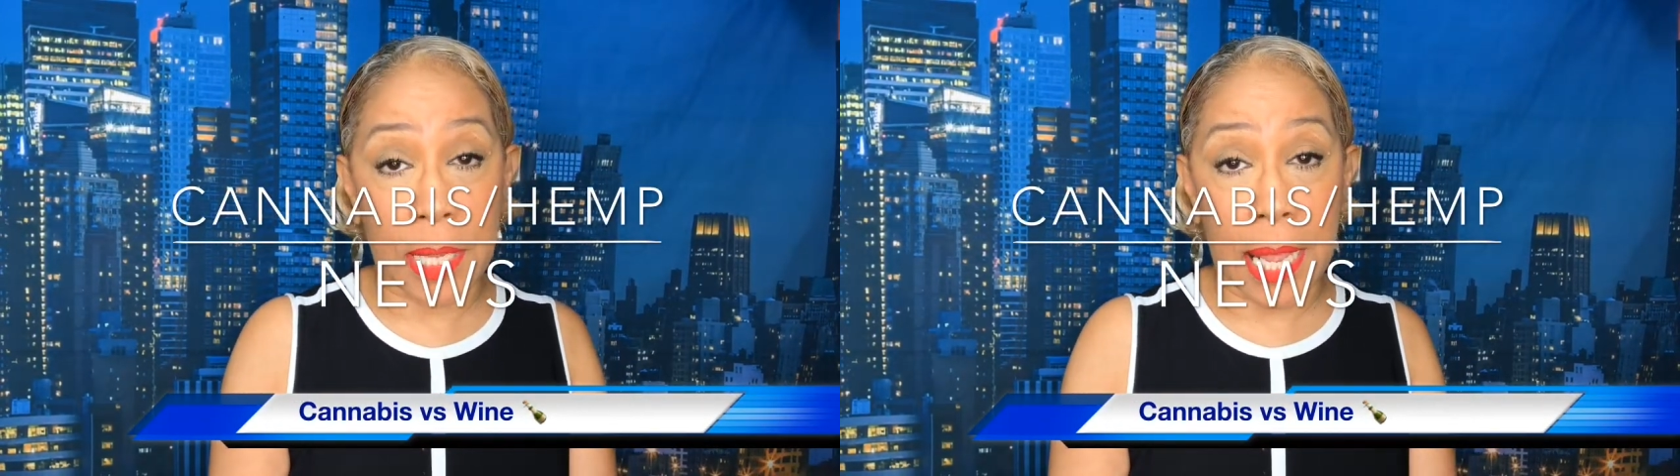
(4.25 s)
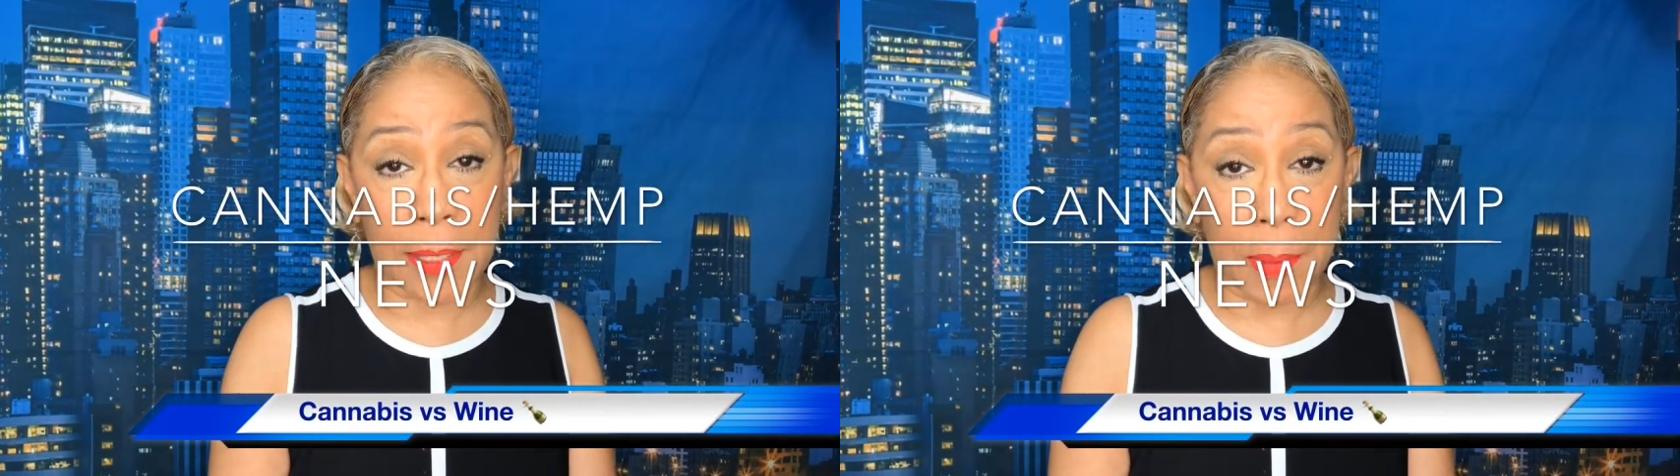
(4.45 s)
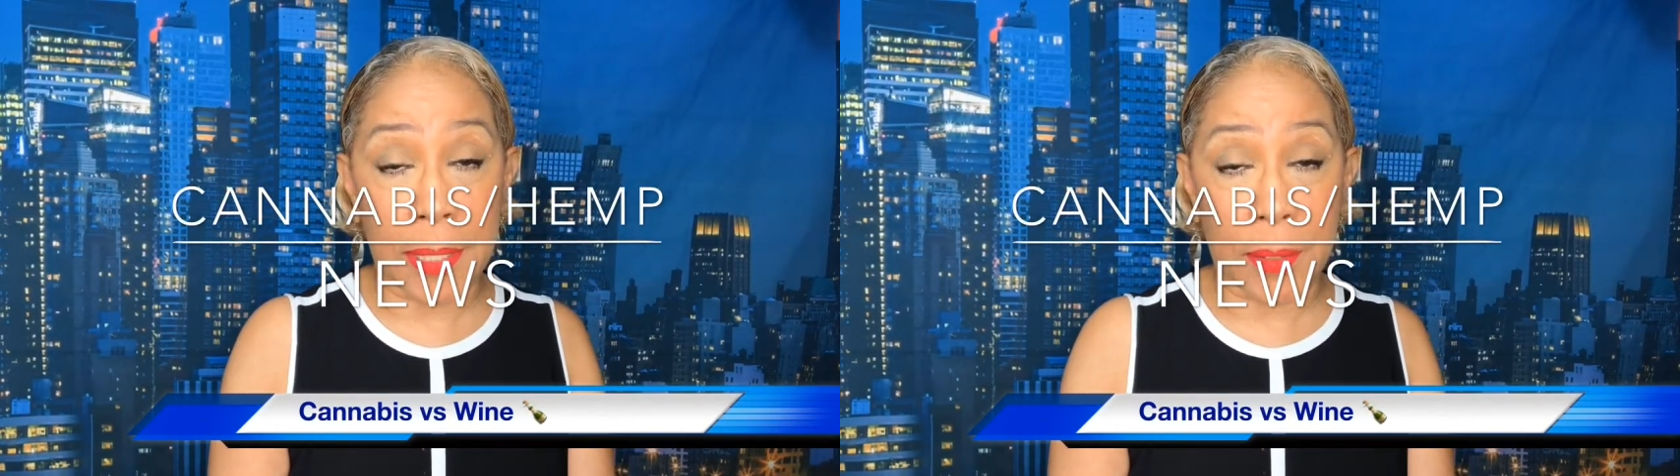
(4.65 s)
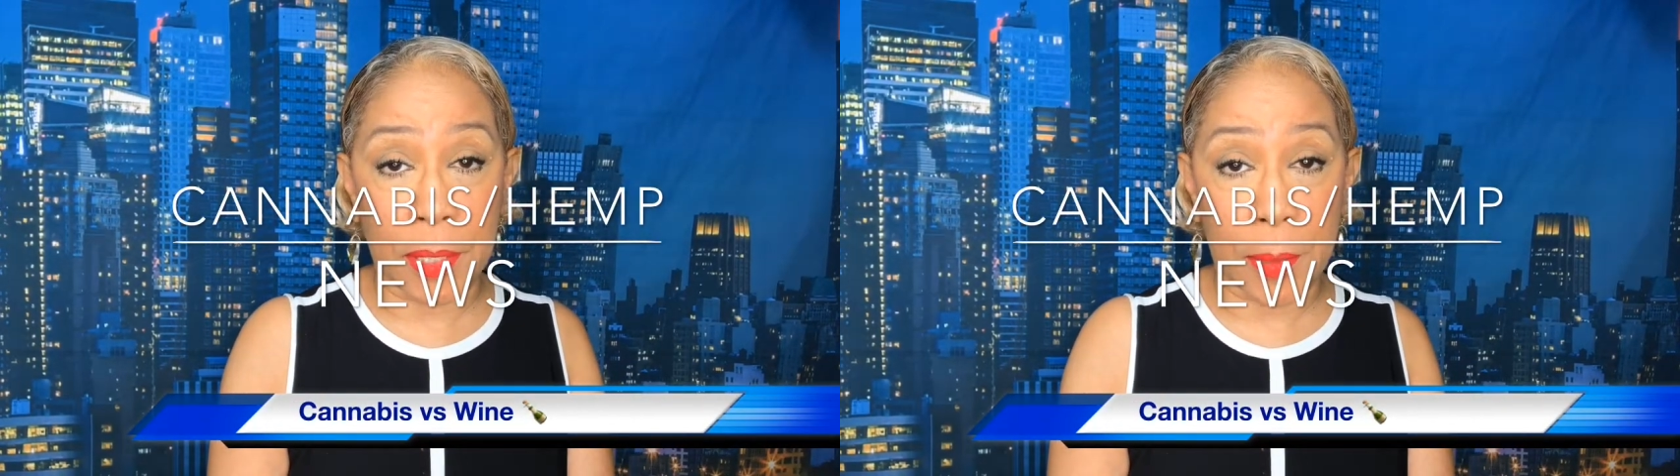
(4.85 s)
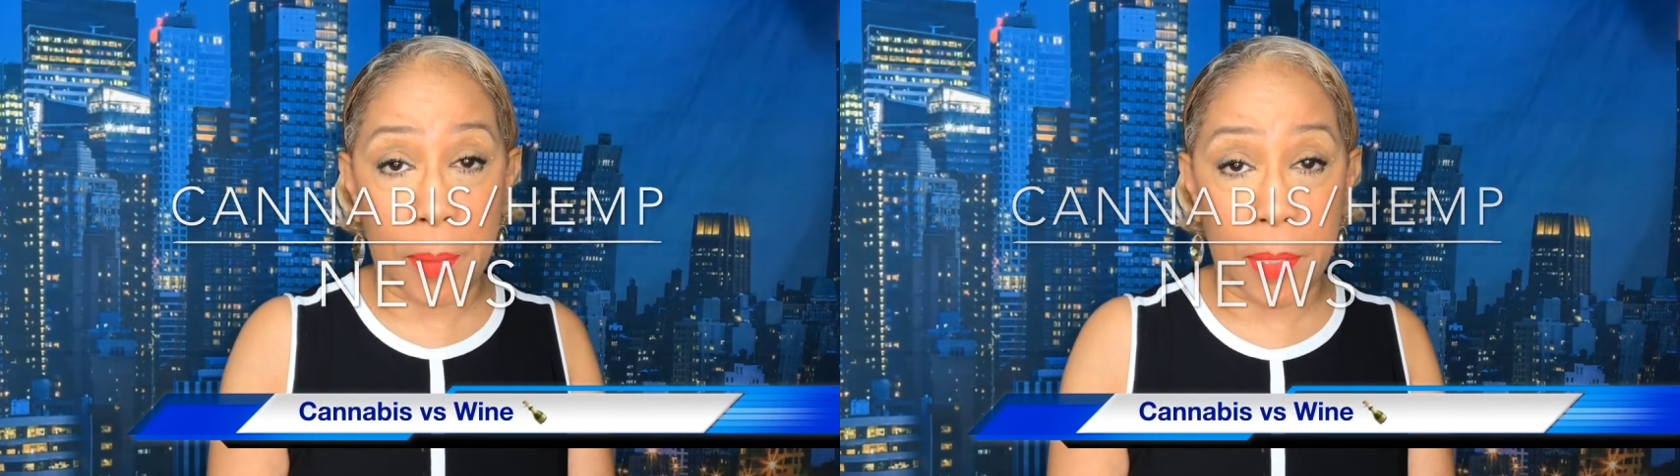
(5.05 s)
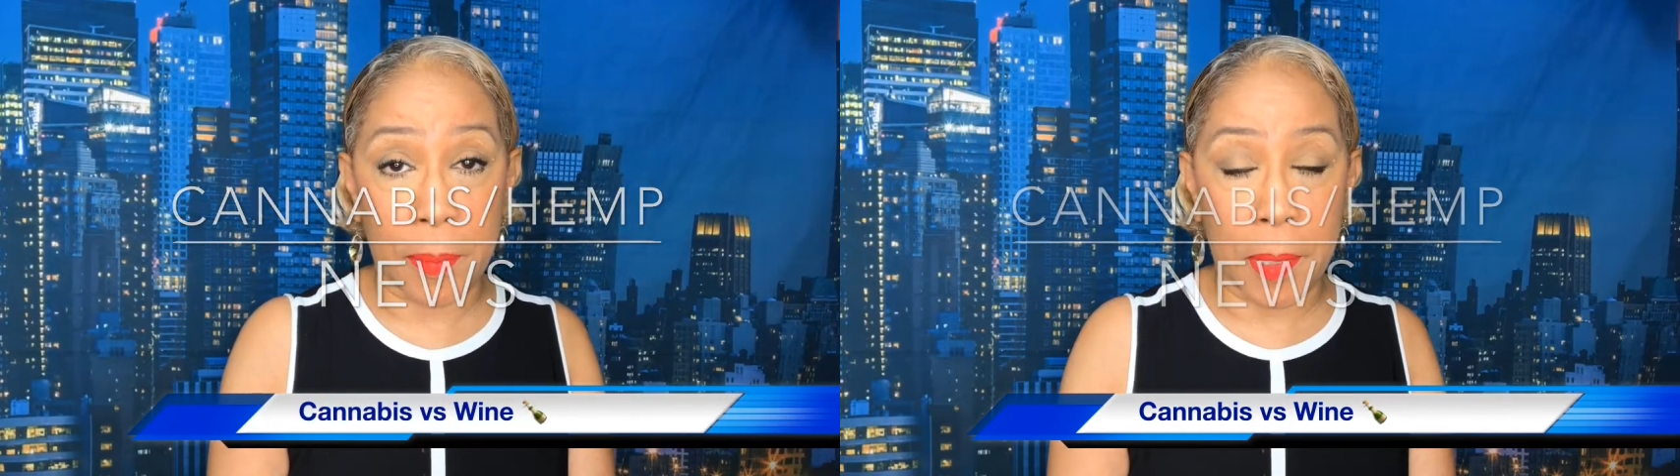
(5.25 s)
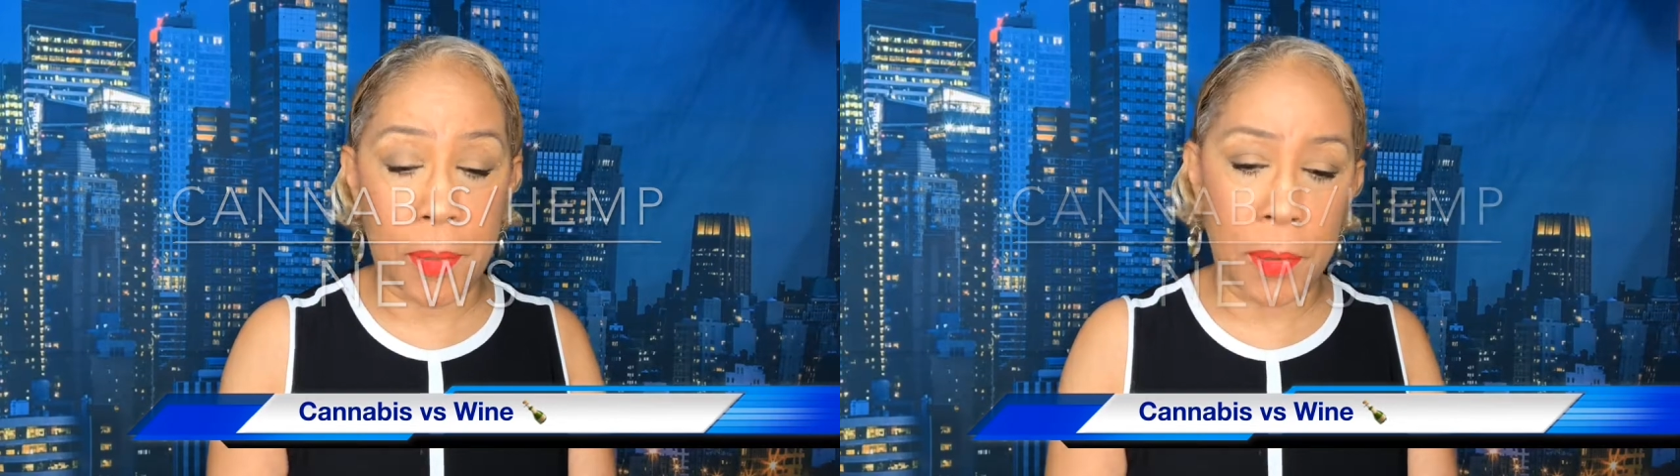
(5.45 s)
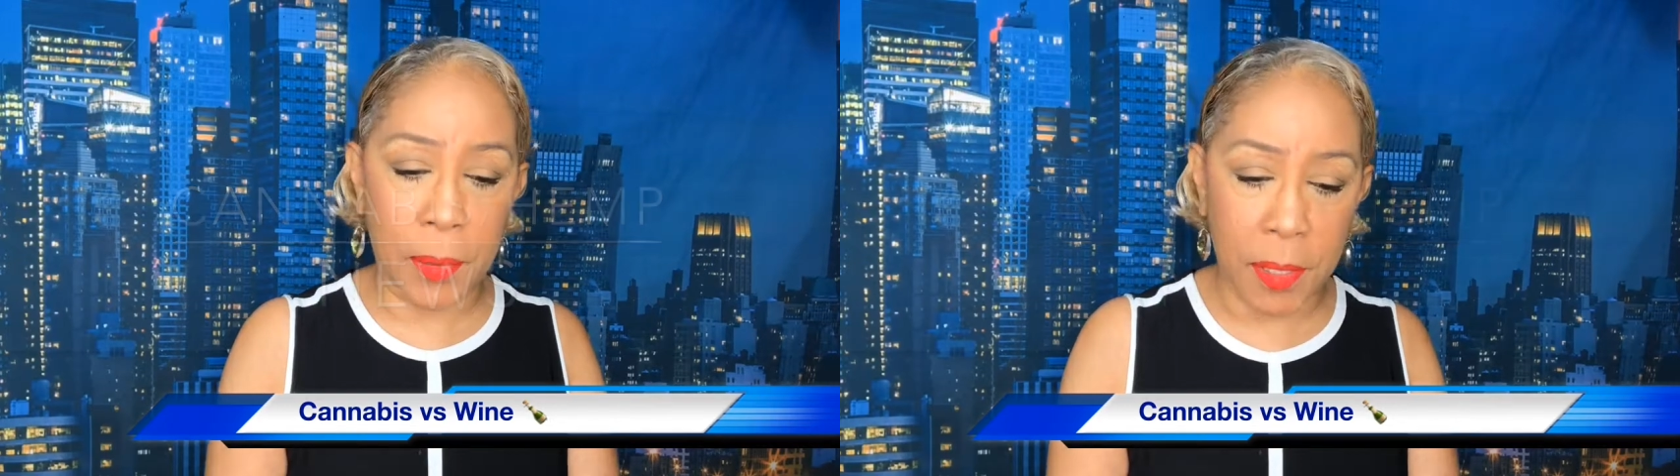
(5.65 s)
as my dearly departed mother
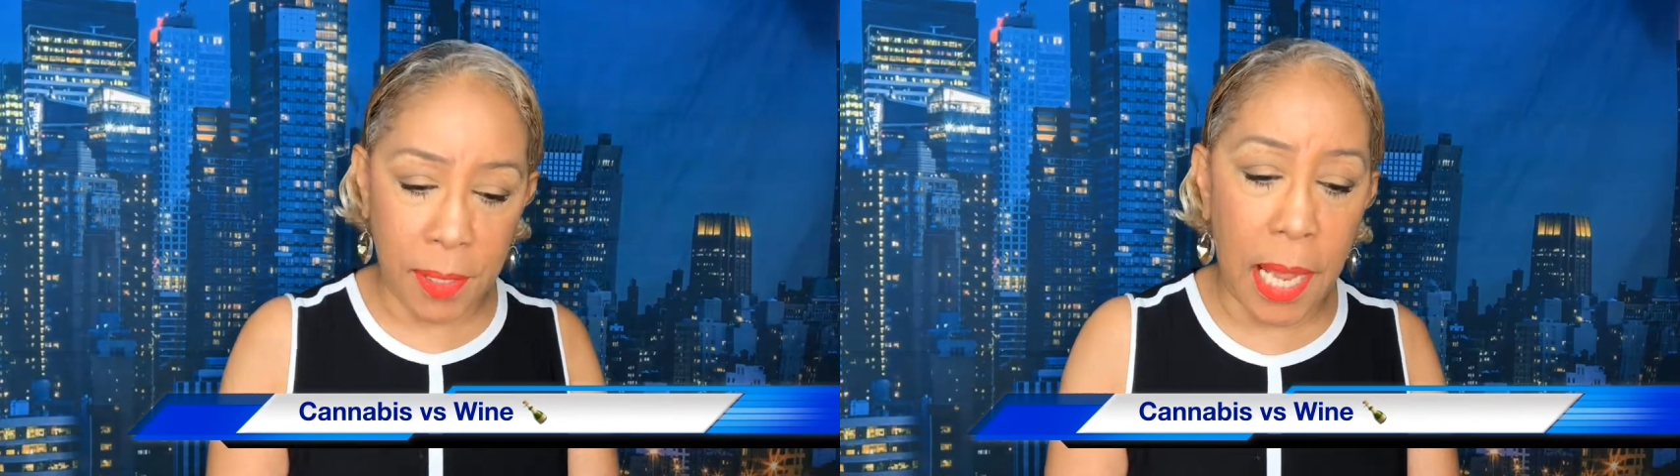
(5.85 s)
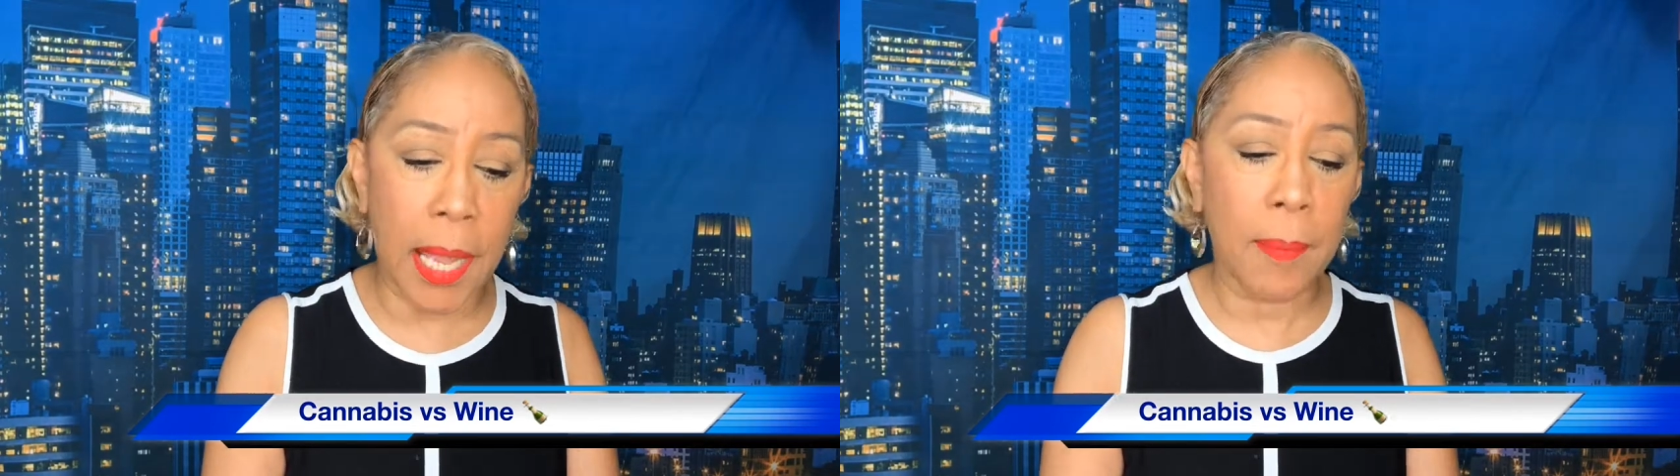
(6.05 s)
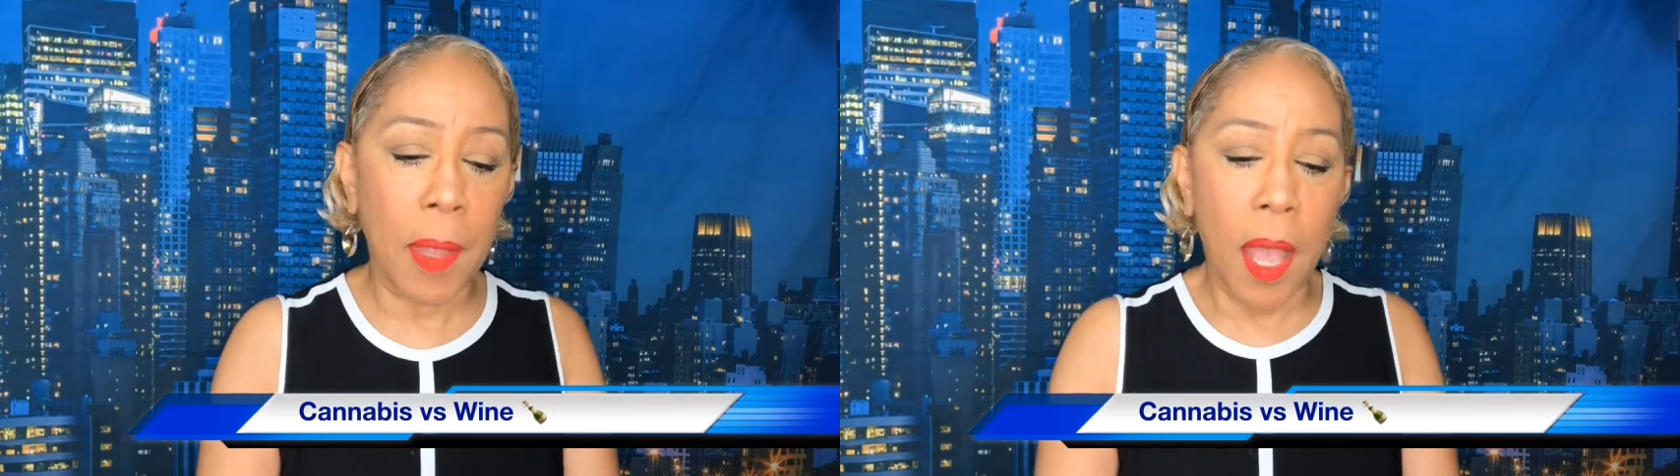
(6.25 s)
used to say.